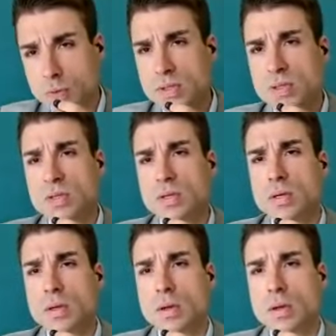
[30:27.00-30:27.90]

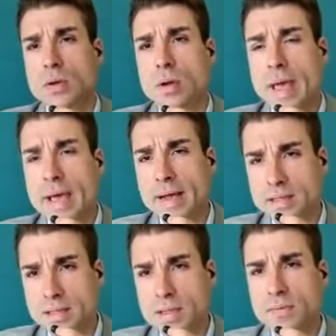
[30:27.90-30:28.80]
suits
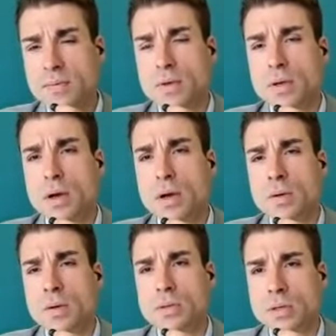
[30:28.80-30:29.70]
active
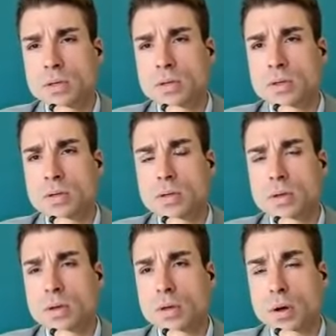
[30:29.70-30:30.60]
on the
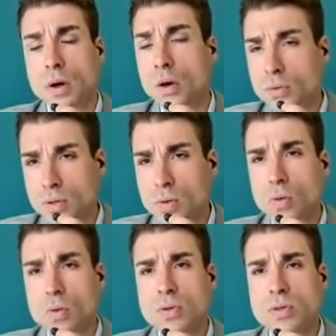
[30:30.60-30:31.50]
all the
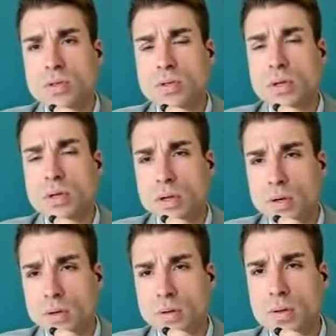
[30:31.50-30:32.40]
courts
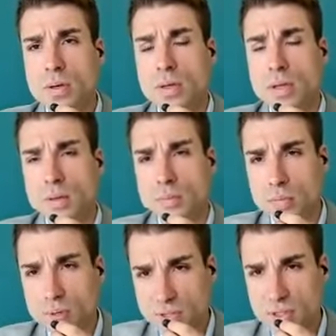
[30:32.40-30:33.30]
here
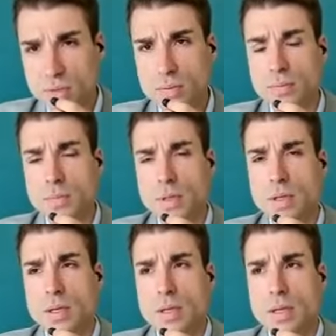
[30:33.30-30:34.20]
in Brazil.
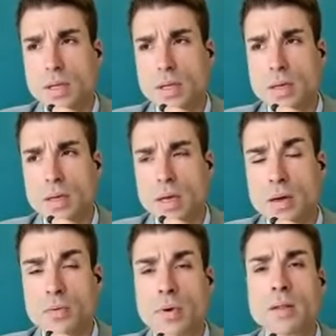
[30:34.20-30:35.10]

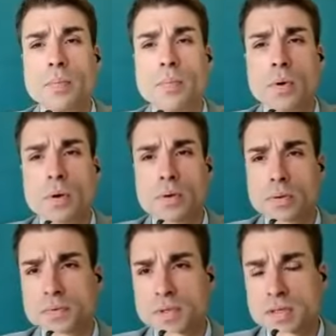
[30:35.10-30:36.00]
A great
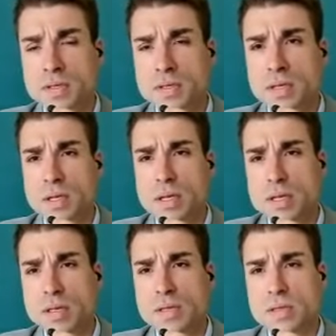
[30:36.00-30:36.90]
part of this
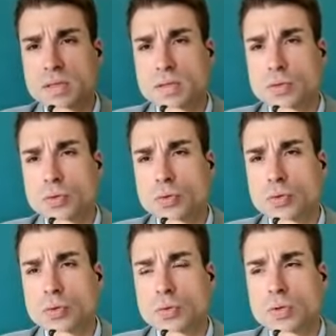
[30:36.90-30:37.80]
is
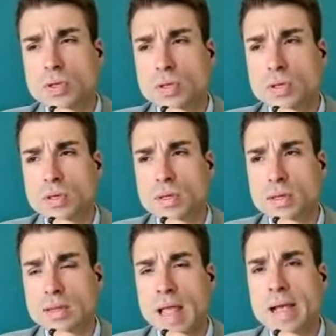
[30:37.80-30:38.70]
due
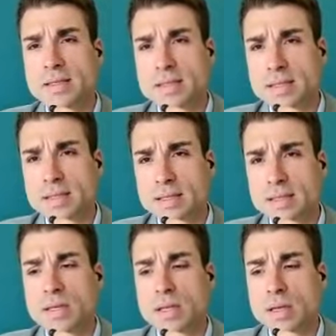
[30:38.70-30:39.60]
the
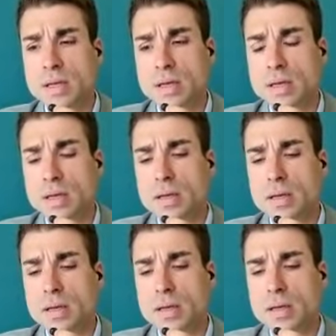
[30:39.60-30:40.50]
taxes
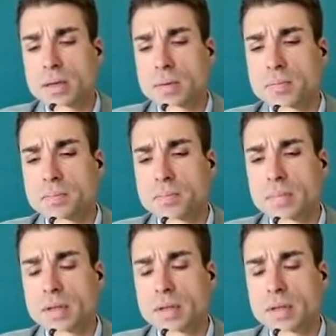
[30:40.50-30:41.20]
and